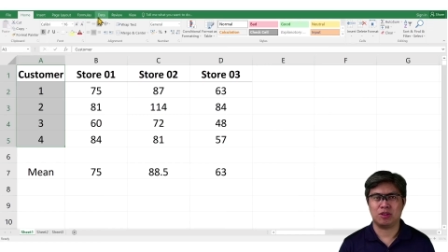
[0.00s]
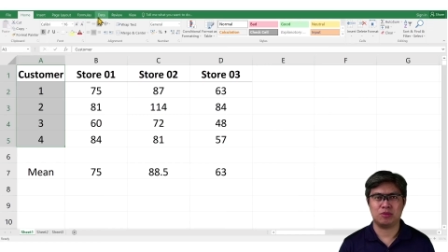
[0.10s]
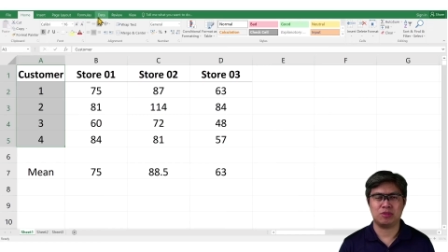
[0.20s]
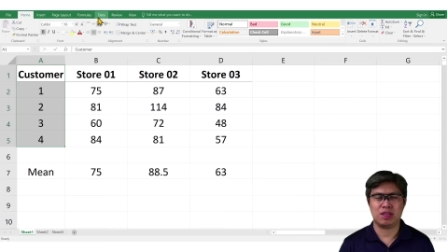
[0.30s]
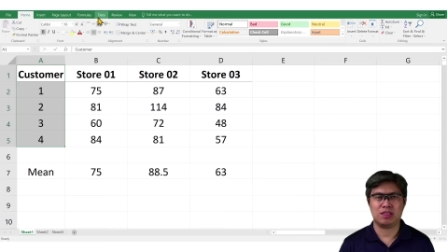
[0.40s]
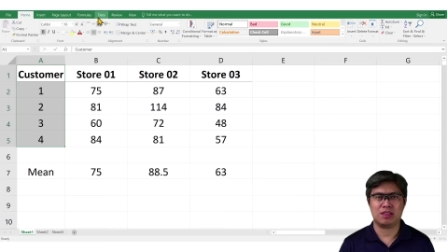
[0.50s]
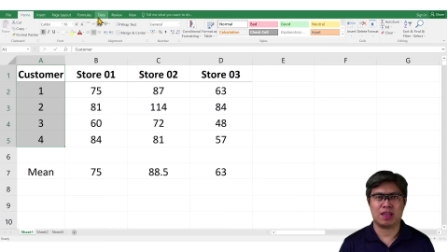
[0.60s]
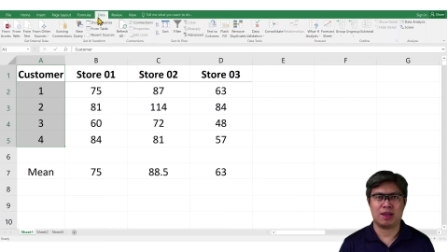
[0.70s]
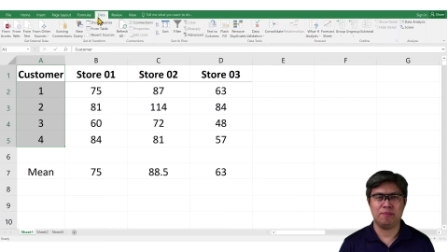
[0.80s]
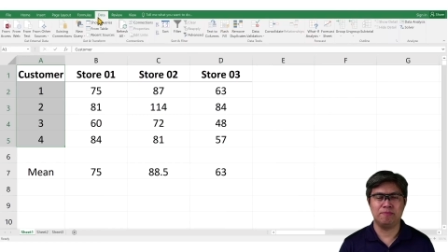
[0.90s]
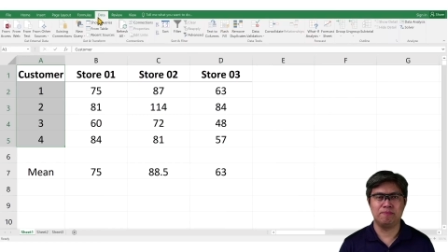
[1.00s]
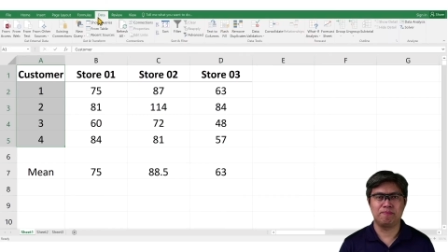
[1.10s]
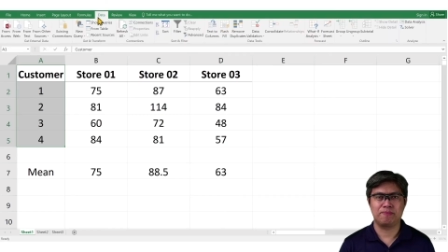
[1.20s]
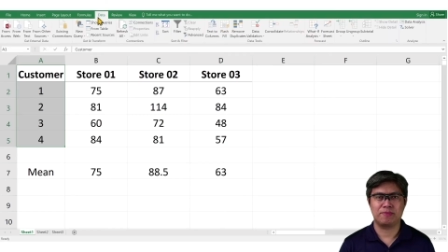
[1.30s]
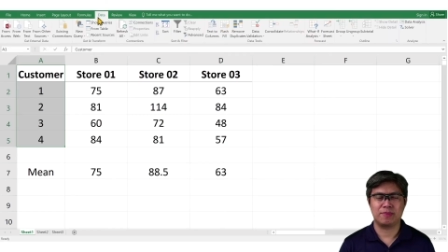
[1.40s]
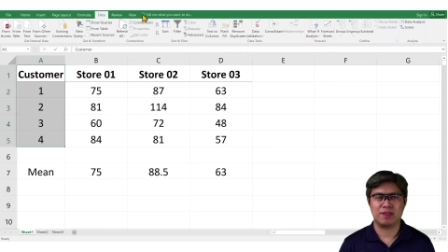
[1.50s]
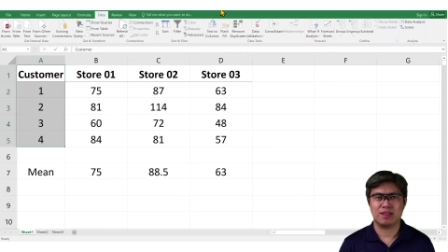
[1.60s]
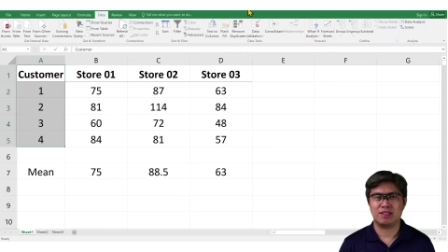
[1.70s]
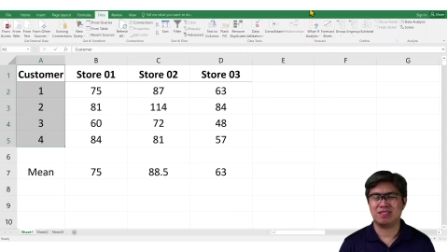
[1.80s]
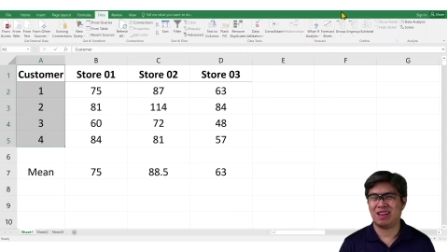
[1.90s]
to Data tab,
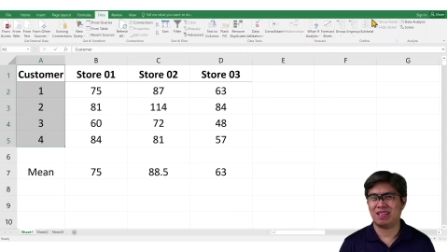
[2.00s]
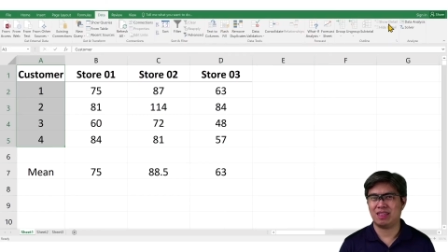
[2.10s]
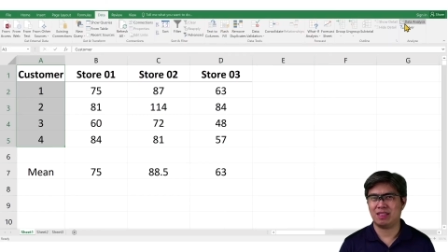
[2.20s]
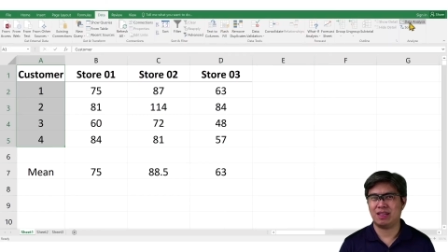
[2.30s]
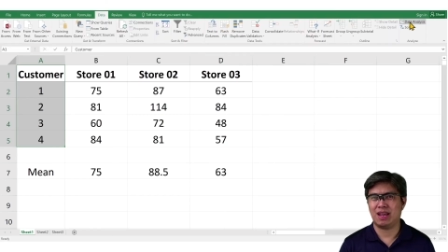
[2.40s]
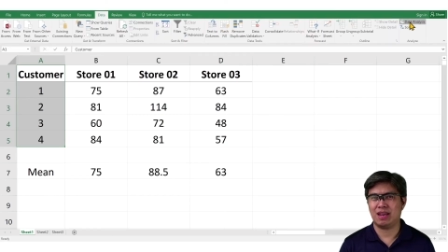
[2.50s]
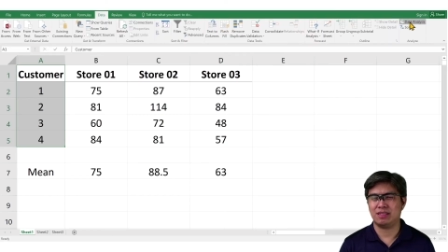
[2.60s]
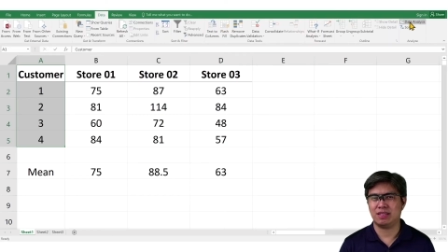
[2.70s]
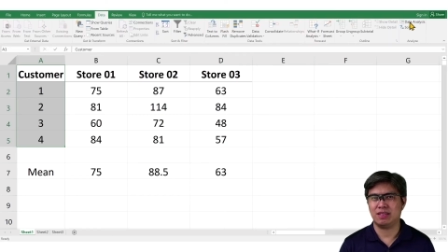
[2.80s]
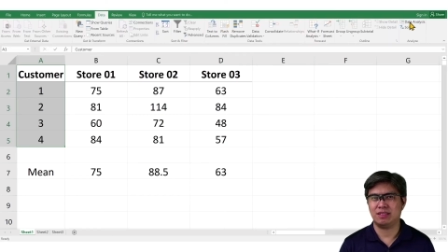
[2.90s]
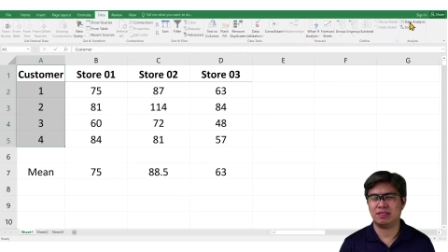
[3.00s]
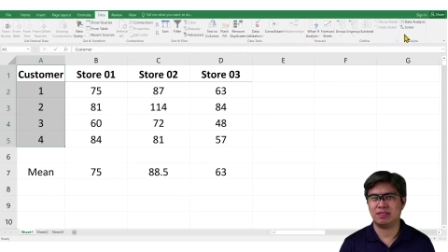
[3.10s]
select Data Analysis,